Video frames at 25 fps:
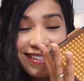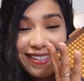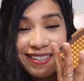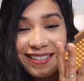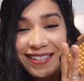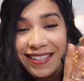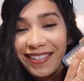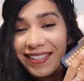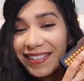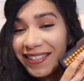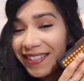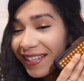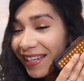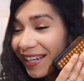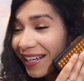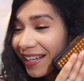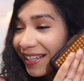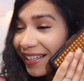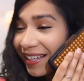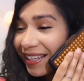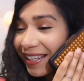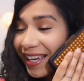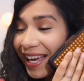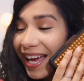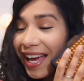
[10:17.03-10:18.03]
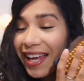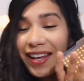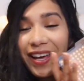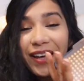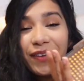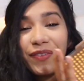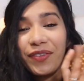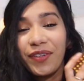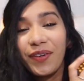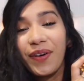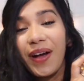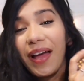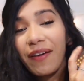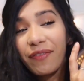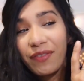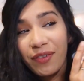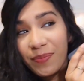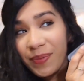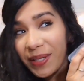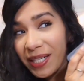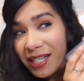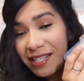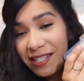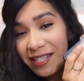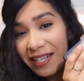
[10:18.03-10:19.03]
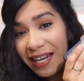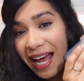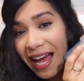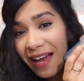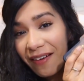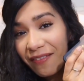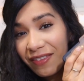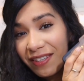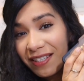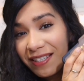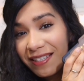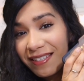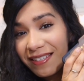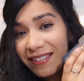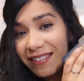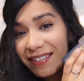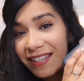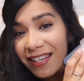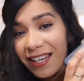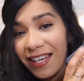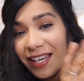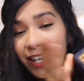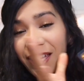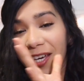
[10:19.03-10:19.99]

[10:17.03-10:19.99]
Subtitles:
This is like, I feel everybody should have this.